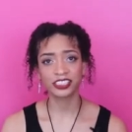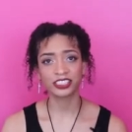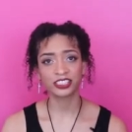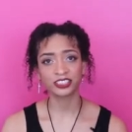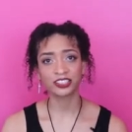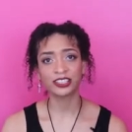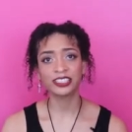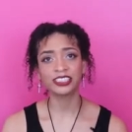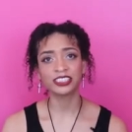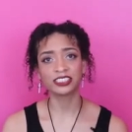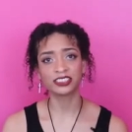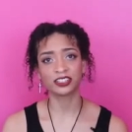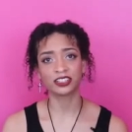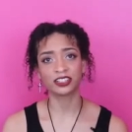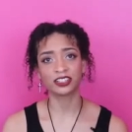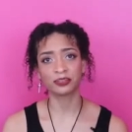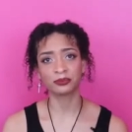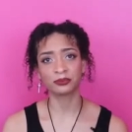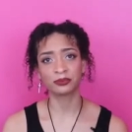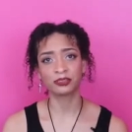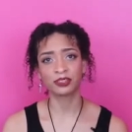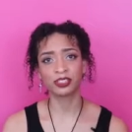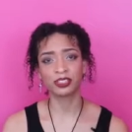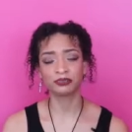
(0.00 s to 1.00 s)
It's a great
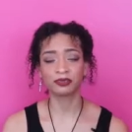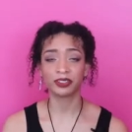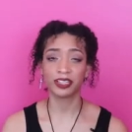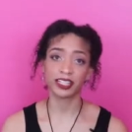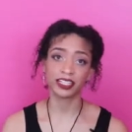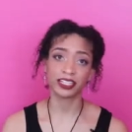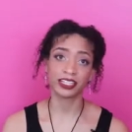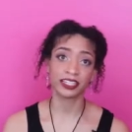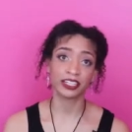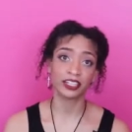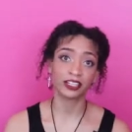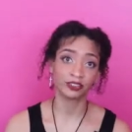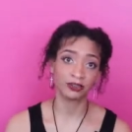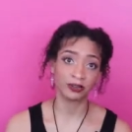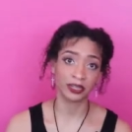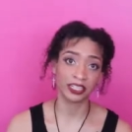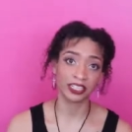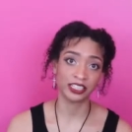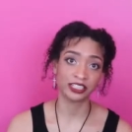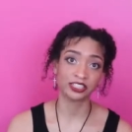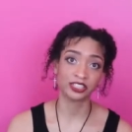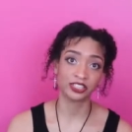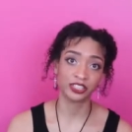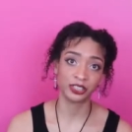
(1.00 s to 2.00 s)
starting point when getting
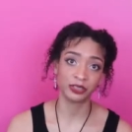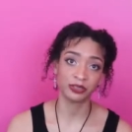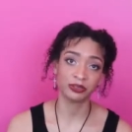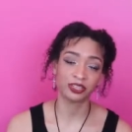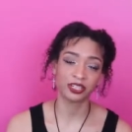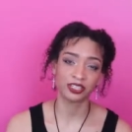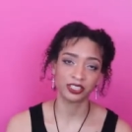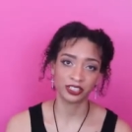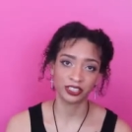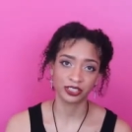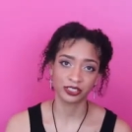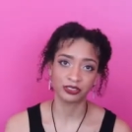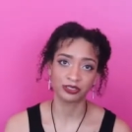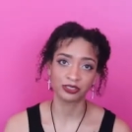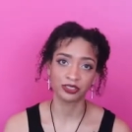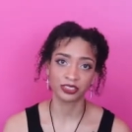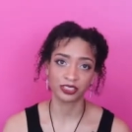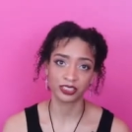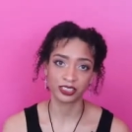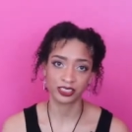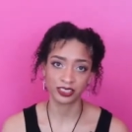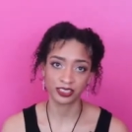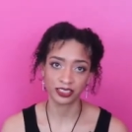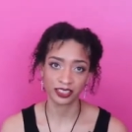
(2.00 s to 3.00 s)
acquainted to a new
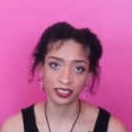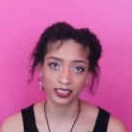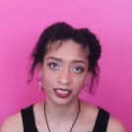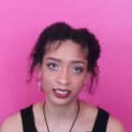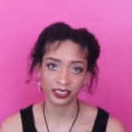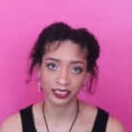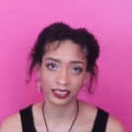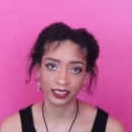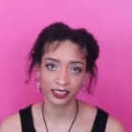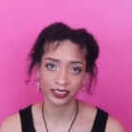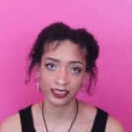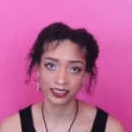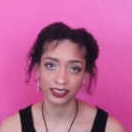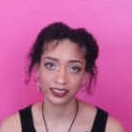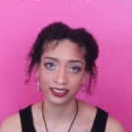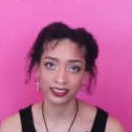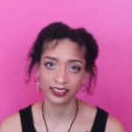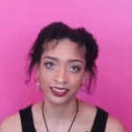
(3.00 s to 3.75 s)
study.